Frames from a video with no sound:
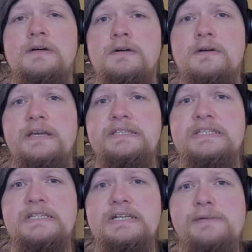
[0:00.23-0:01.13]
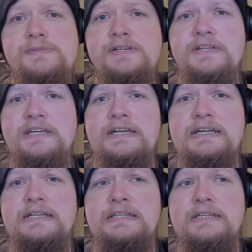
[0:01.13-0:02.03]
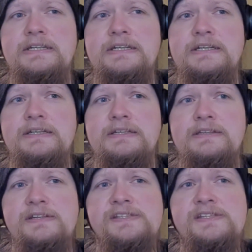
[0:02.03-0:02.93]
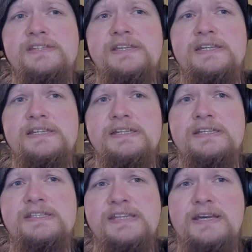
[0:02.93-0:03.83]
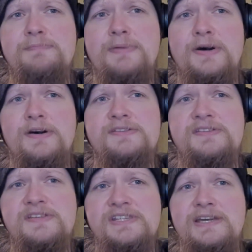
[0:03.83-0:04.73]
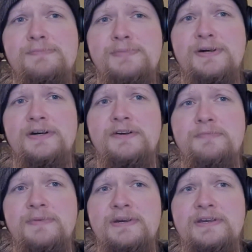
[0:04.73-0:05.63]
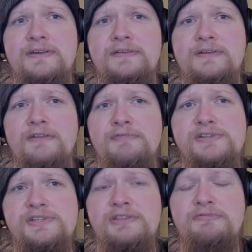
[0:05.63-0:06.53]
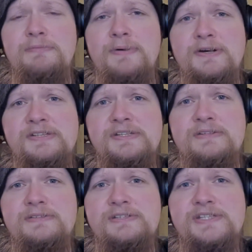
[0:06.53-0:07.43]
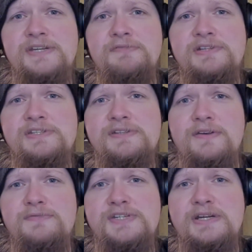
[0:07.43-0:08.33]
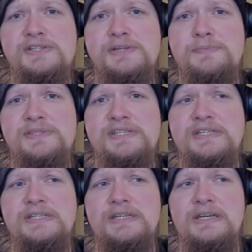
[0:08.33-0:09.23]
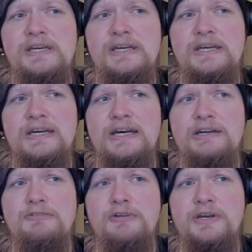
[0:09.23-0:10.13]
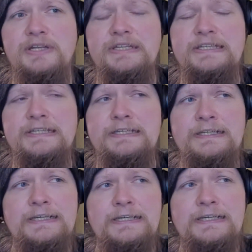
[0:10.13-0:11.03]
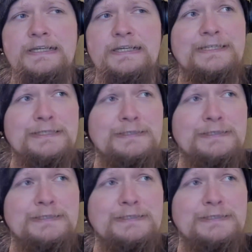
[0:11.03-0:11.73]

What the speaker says: Right, I'm Scully, and this is the second part to the second part of my originally three-part series of ChatGPT and Rocket League, um,